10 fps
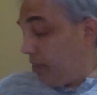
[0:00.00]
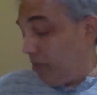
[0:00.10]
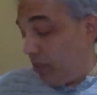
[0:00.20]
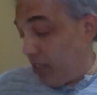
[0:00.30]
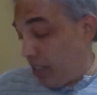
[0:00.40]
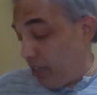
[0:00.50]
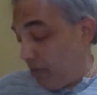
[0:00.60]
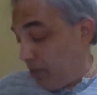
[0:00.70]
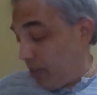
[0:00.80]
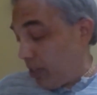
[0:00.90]
With that,
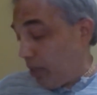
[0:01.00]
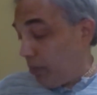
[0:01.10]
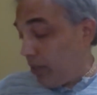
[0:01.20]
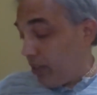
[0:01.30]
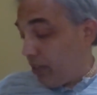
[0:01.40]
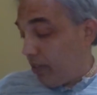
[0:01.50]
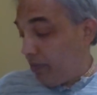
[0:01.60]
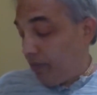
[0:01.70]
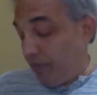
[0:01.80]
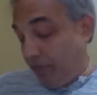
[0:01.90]
we'll stop here.
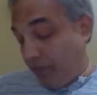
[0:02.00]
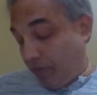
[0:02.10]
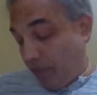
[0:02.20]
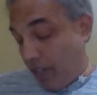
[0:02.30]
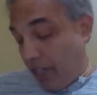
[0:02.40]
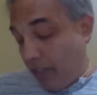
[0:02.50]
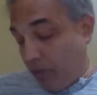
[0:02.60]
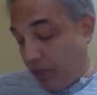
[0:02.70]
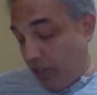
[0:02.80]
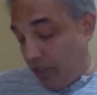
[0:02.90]
Any
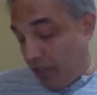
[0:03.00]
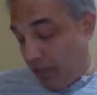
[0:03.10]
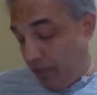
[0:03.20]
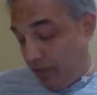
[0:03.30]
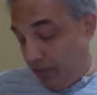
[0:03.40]
questions?